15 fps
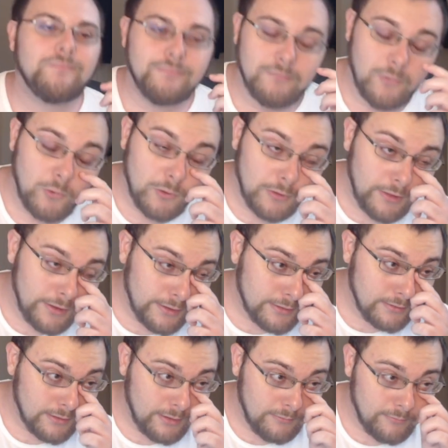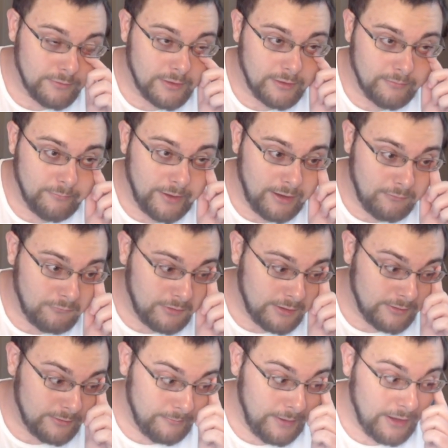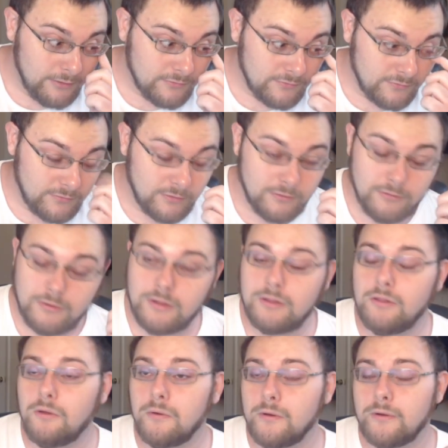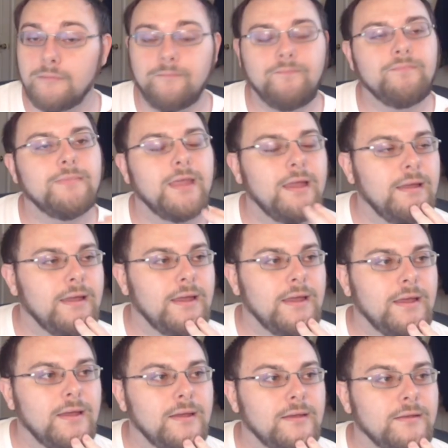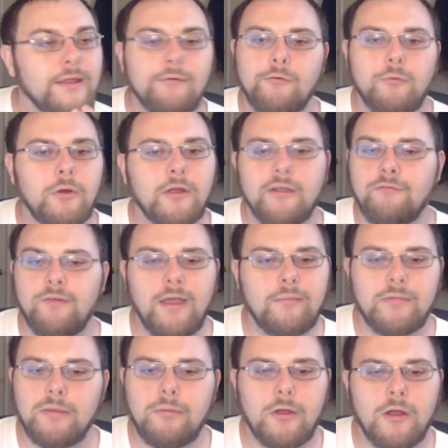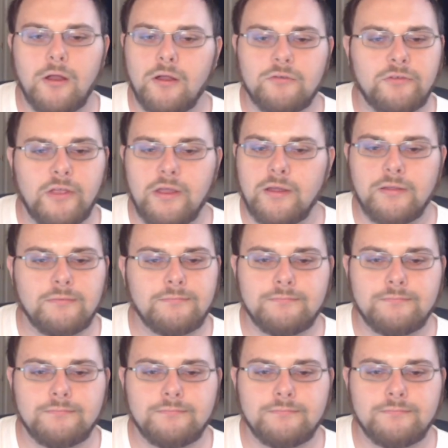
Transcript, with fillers: More like that. That's about what it amounts to. Good lord. Never work at Family Burgers, kid.